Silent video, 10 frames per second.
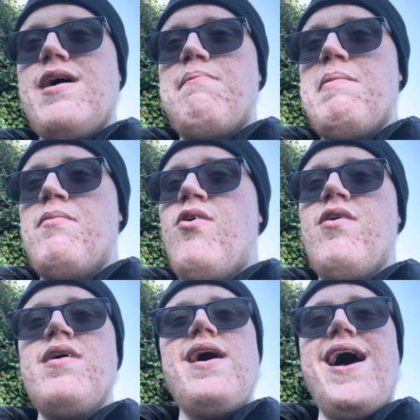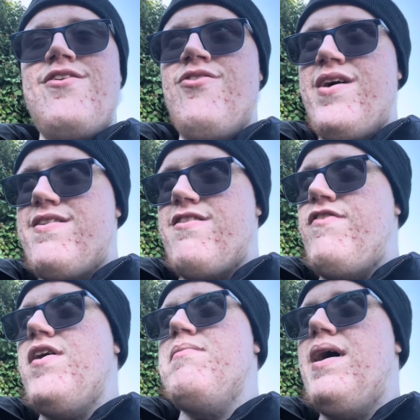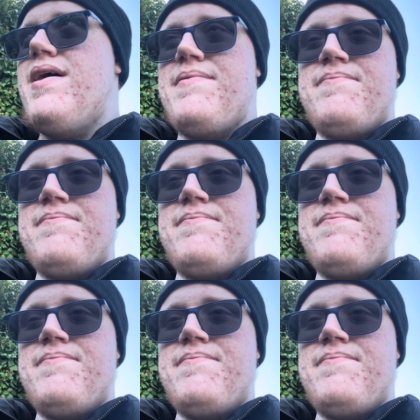bit more annoying to film at.